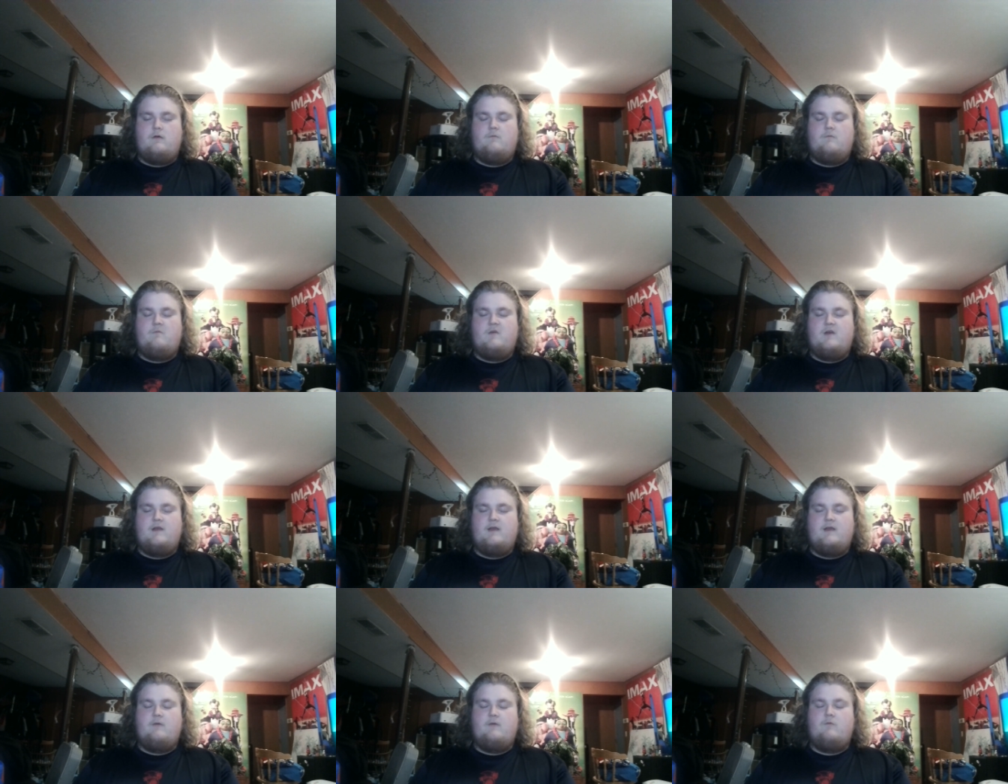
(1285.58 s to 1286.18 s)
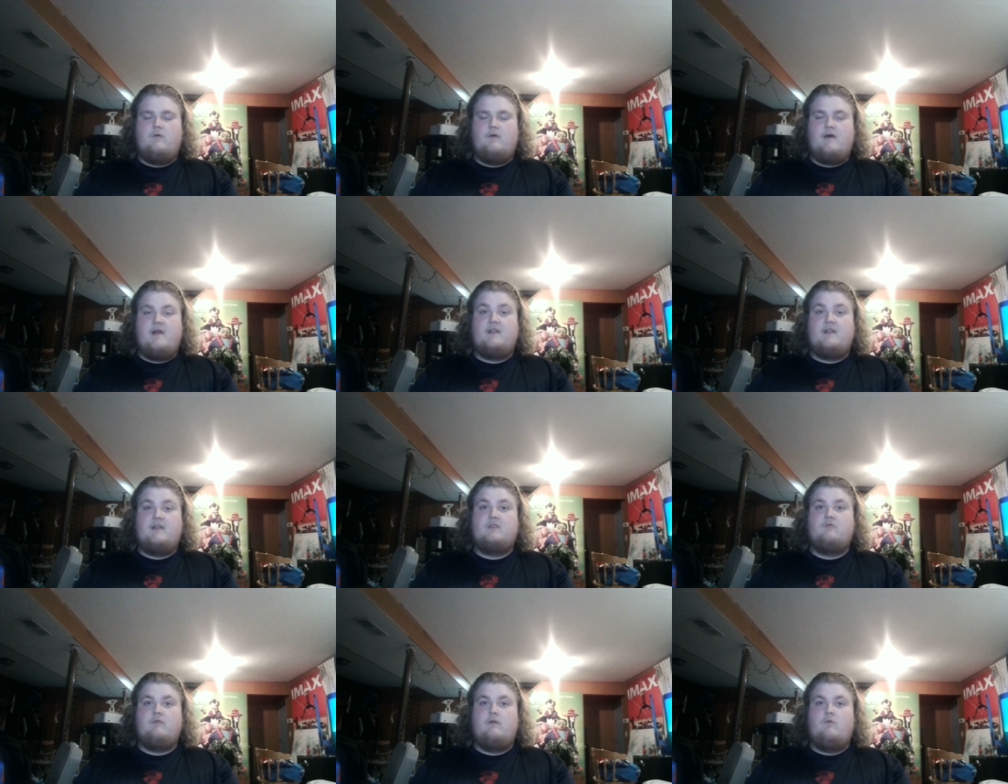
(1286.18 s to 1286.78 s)
But I will have
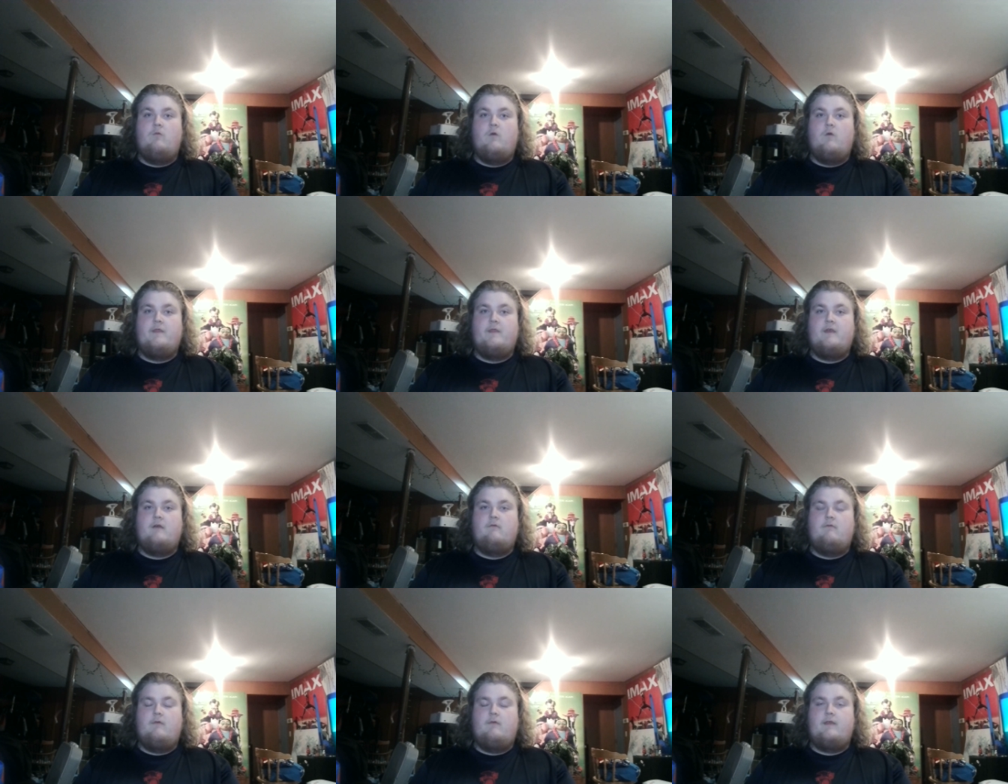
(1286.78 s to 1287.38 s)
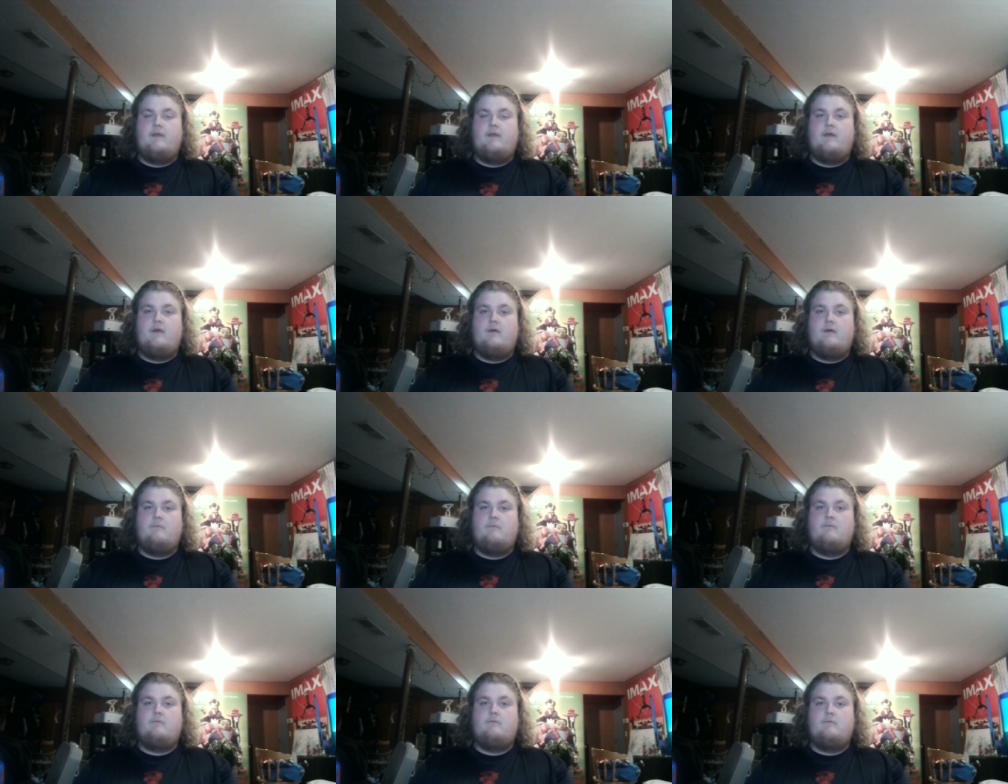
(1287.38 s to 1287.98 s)
to agree one thing with him.
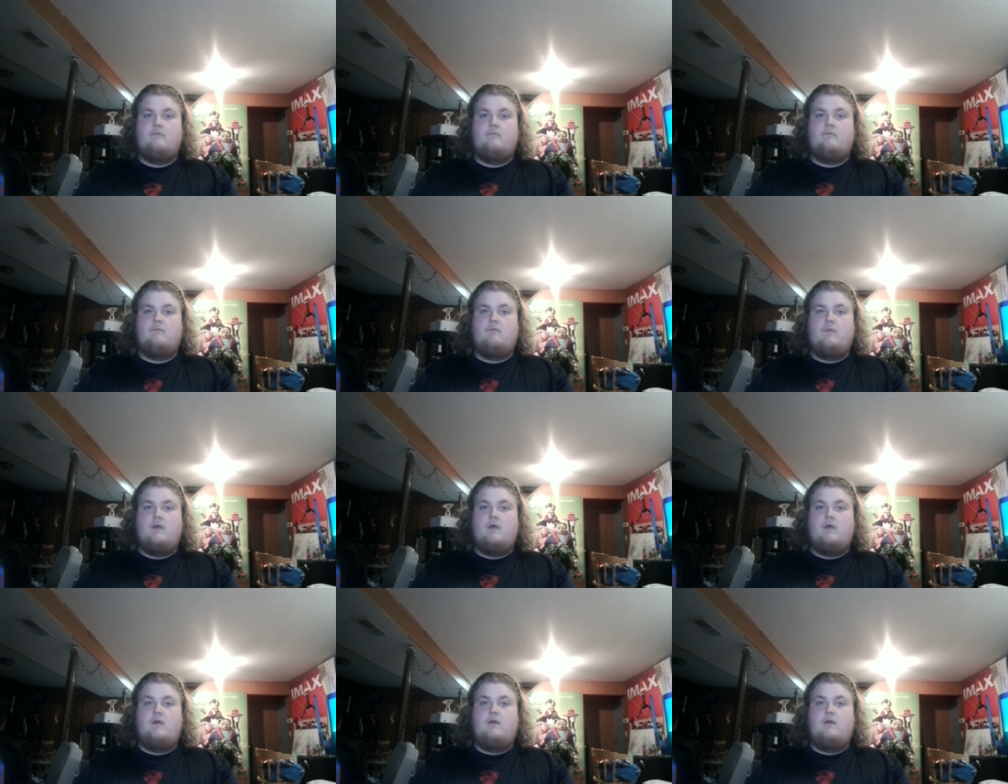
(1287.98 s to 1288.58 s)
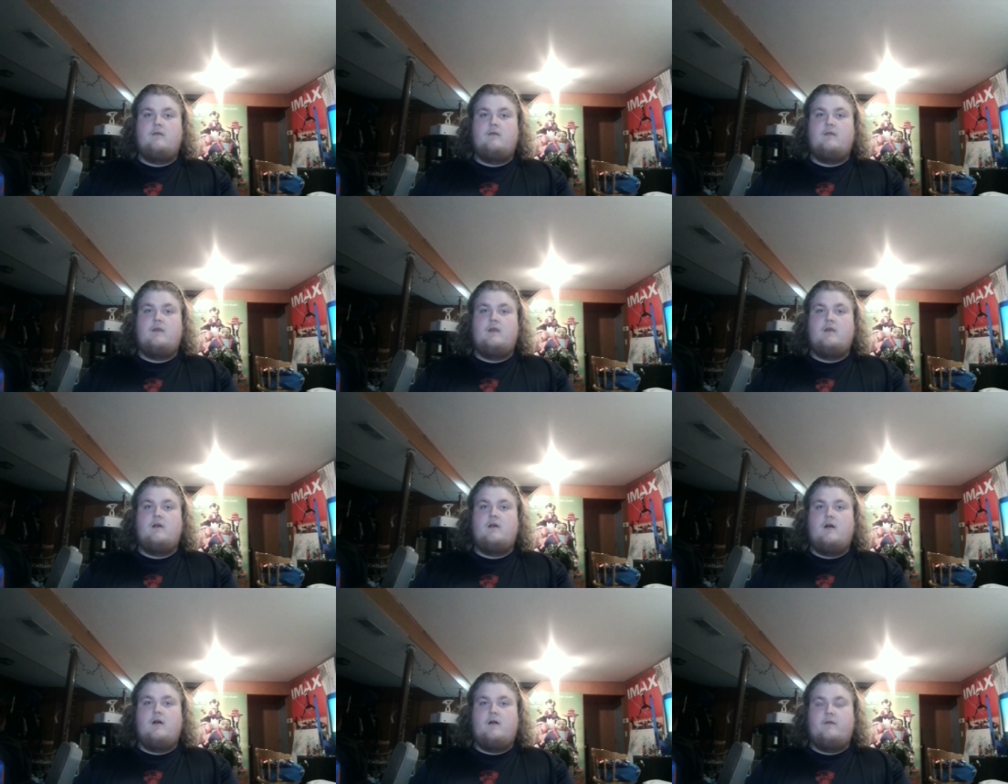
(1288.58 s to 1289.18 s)

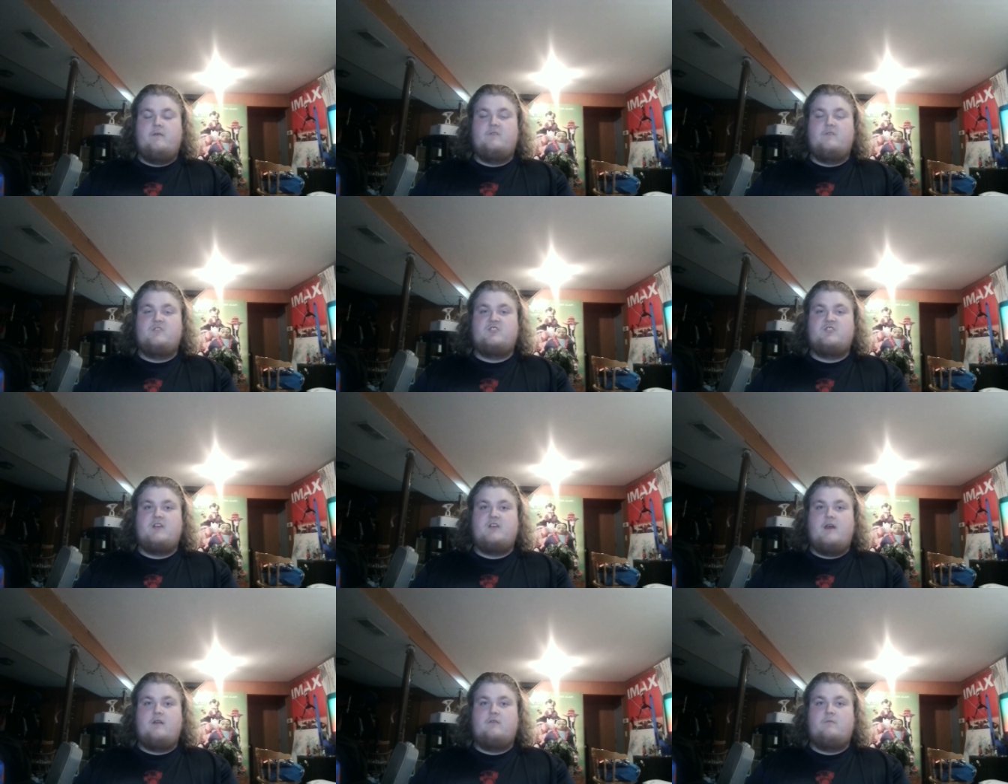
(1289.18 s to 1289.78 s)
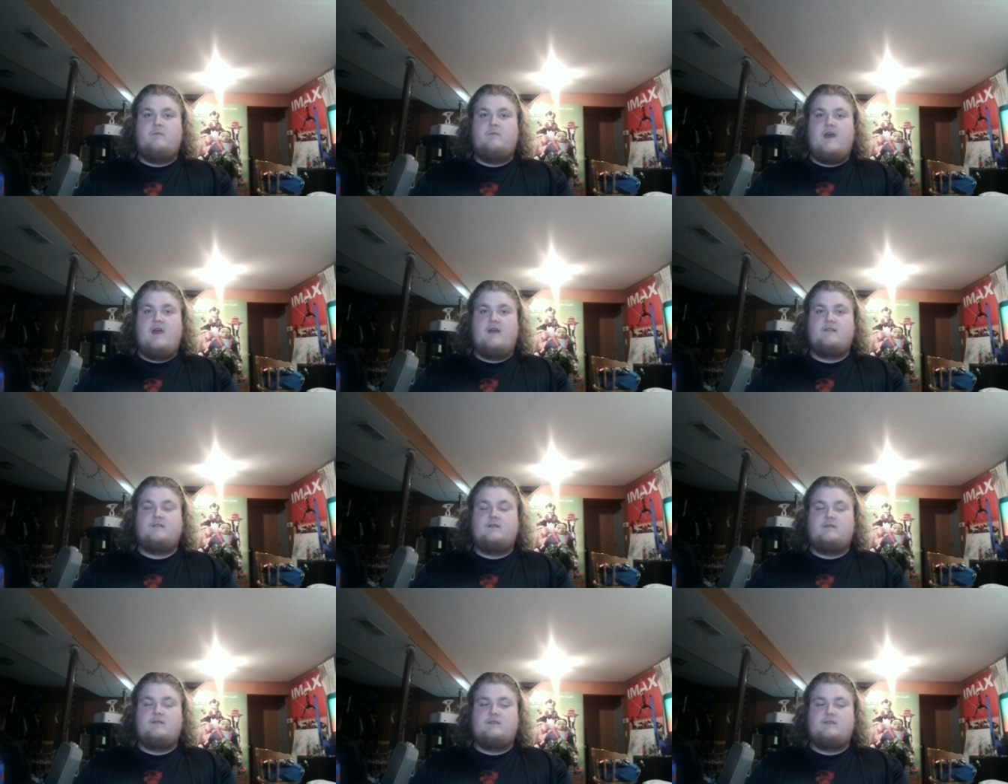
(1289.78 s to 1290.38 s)
The other Shadow
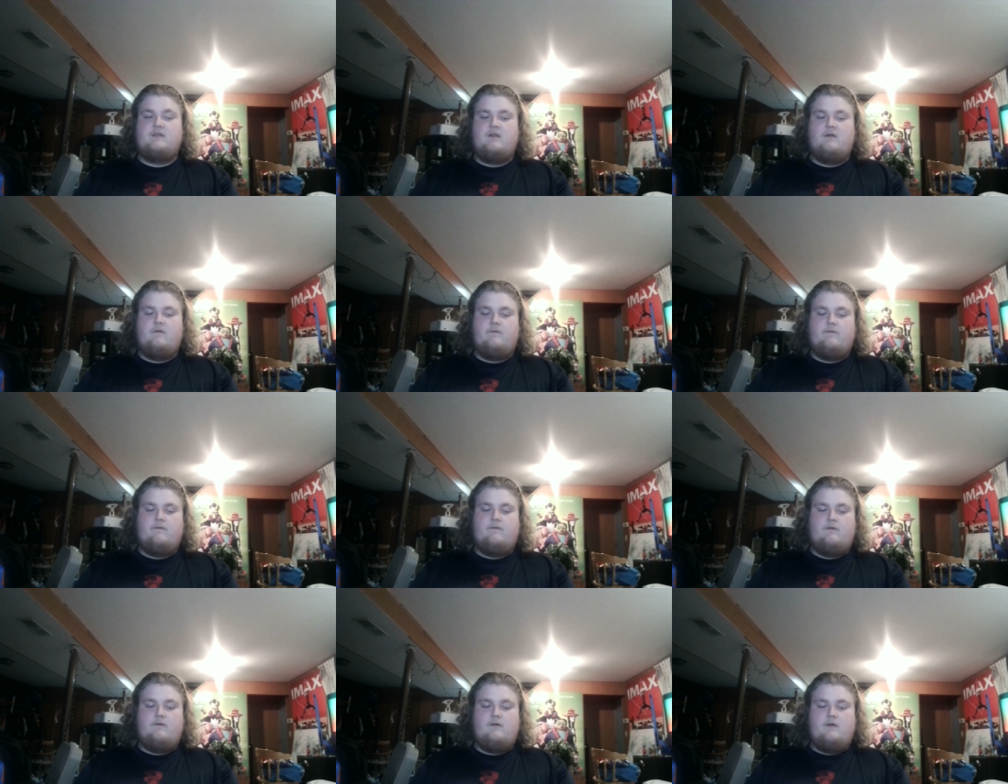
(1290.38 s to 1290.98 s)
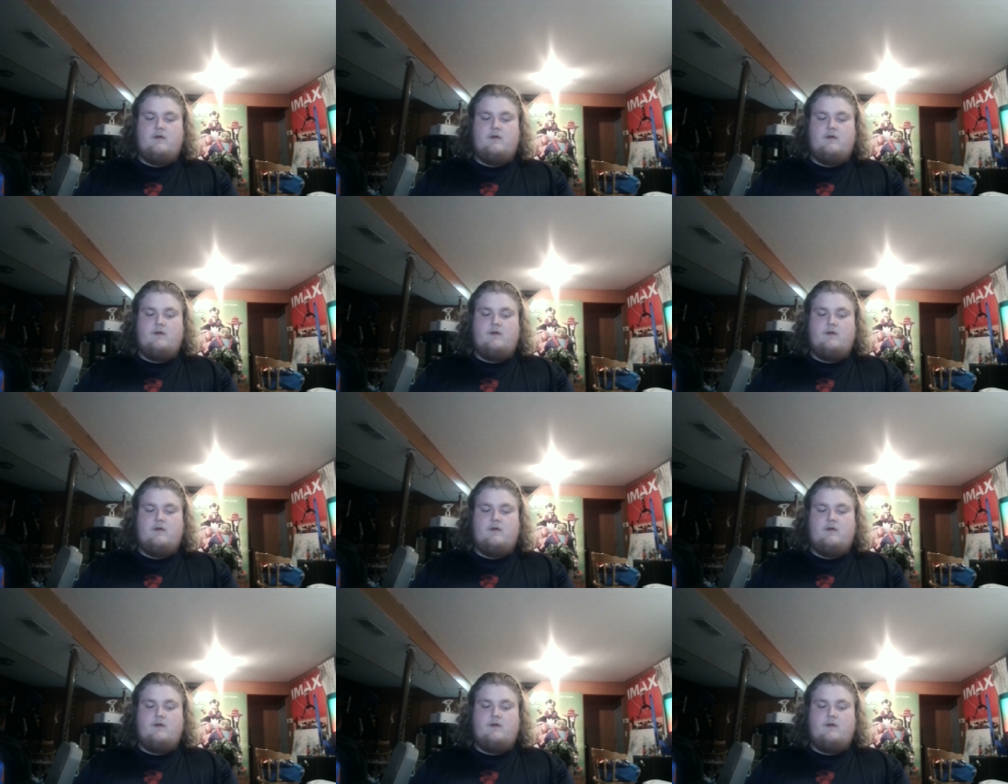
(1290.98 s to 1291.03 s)
pass itself.